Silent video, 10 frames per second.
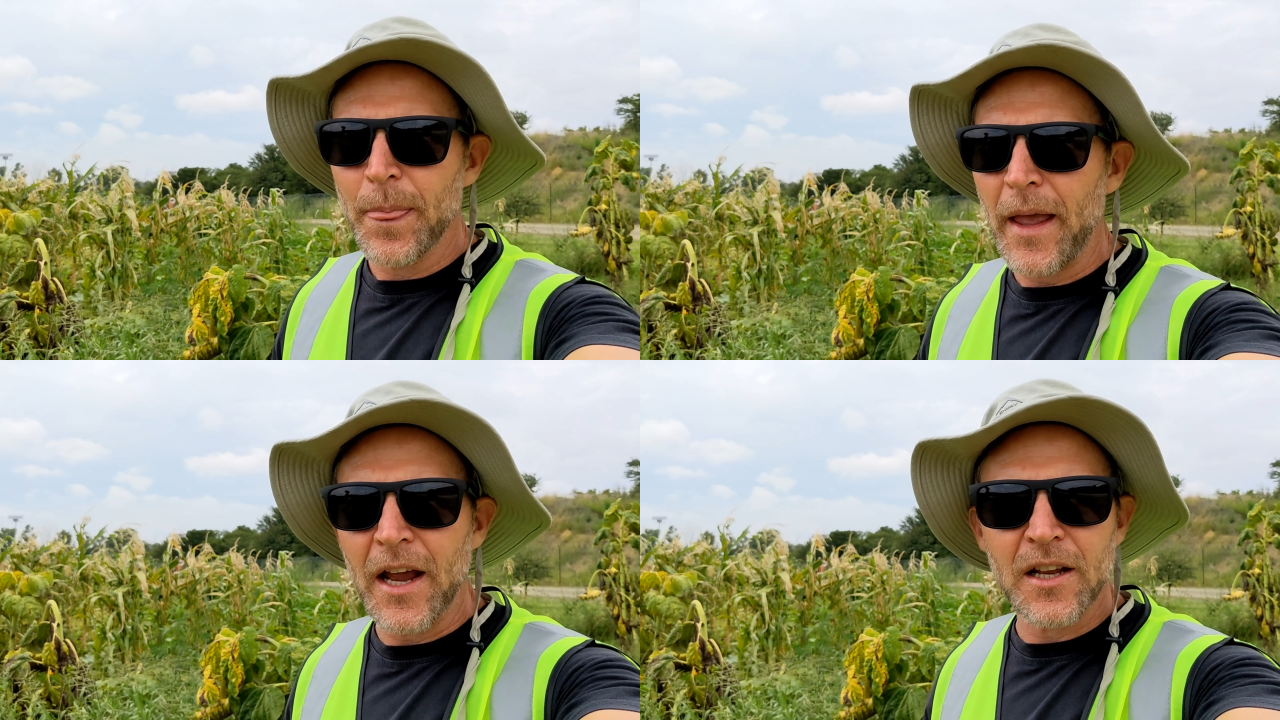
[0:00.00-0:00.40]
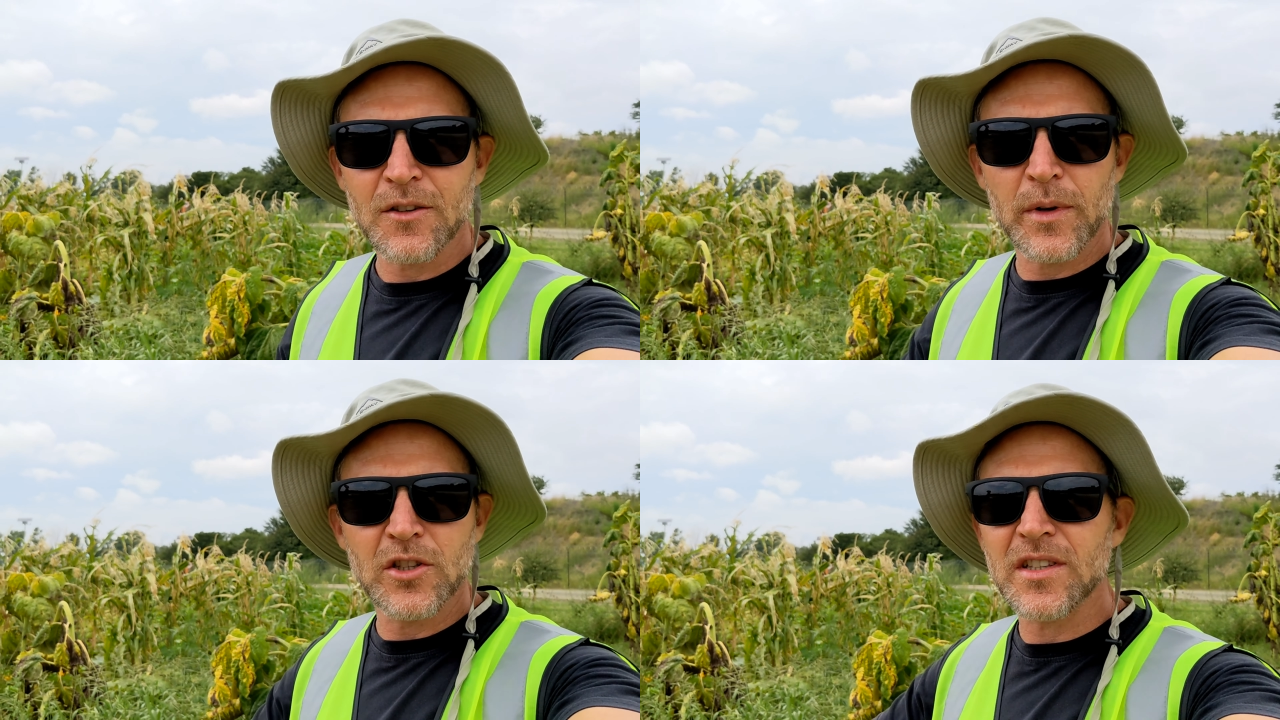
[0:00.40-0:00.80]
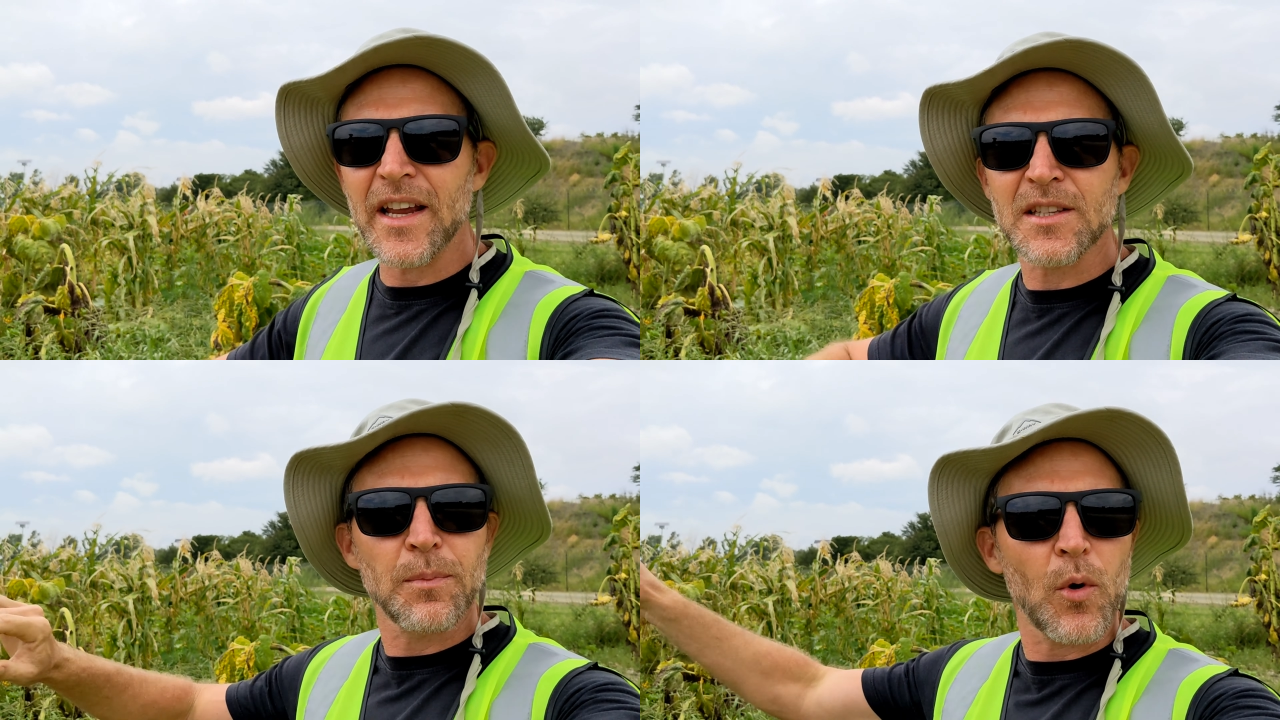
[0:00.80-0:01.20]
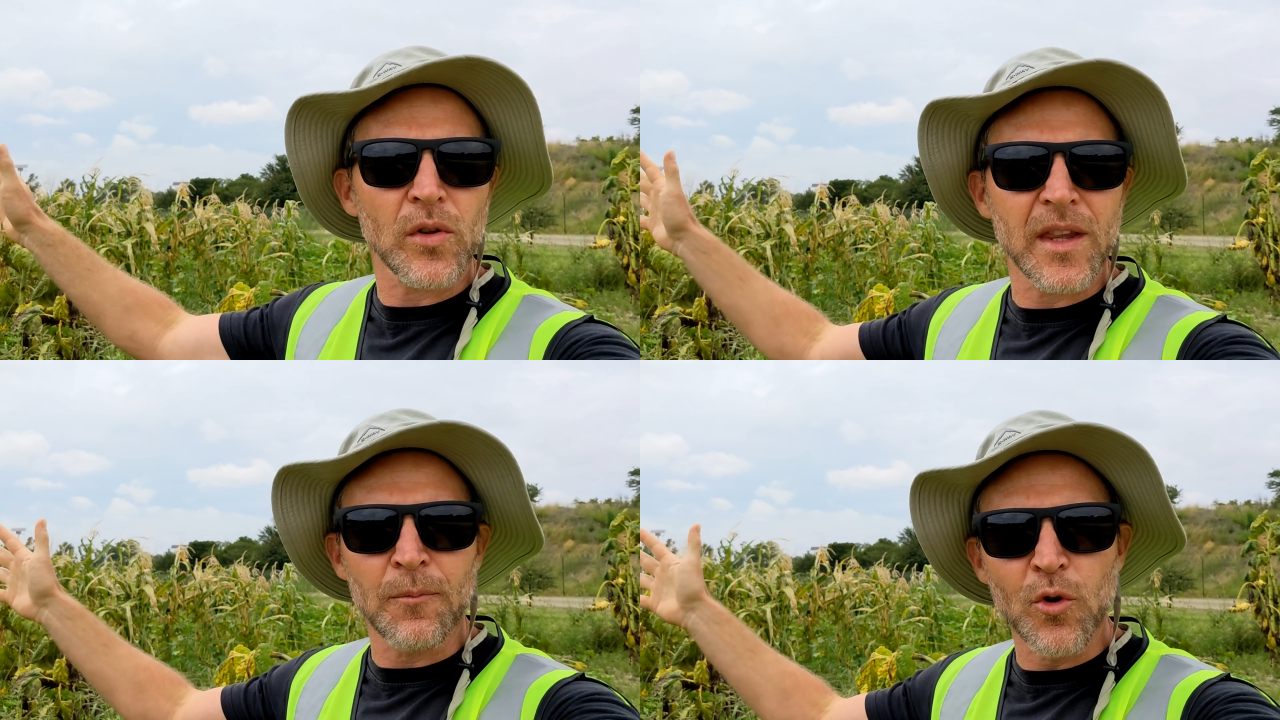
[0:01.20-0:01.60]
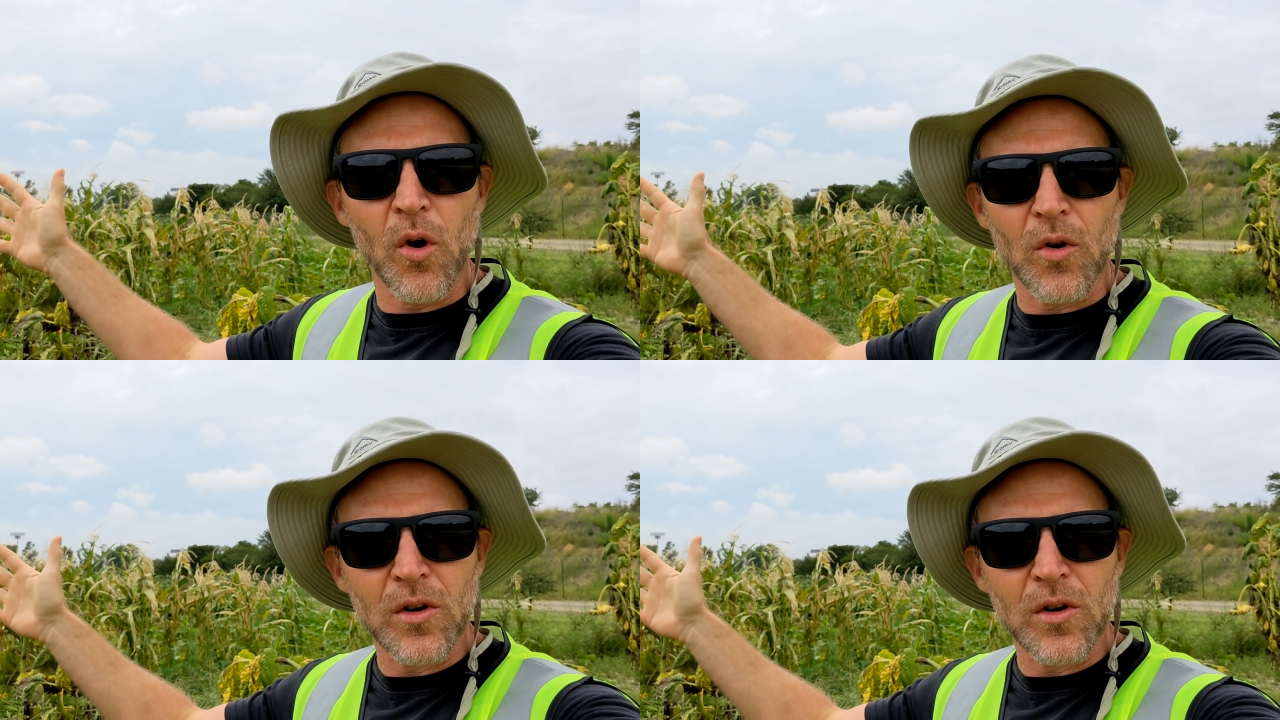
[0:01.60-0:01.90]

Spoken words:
and we just export them raw.